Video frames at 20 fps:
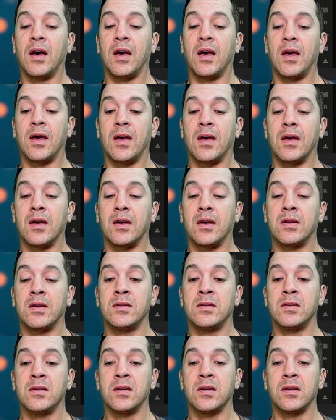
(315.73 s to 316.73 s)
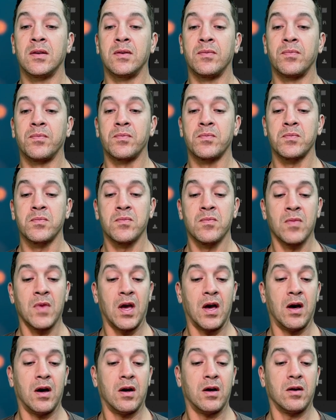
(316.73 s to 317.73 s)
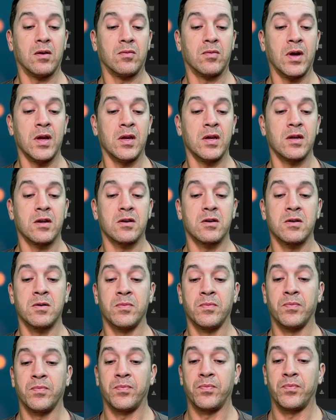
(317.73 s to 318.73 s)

And uh, right here,